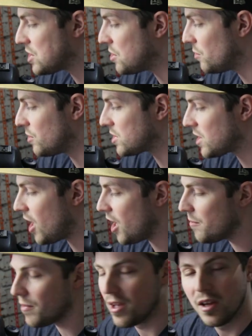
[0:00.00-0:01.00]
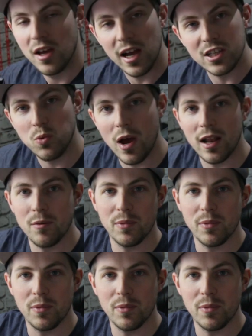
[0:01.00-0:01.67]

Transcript: to you all the time as well.